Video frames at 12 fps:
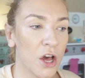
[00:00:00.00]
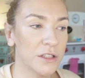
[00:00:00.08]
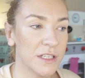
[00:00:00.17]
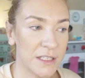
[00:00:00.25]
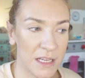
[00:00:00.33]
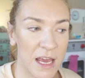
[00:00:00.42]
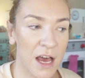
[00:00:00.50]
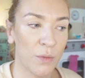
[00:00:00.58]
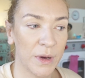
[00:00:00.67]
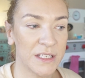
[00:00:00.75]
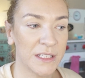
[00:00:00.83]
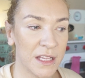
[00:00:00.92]
to see how
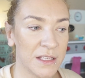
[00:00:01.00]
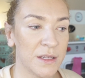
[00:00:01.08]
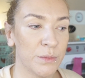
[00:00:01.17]
my skin's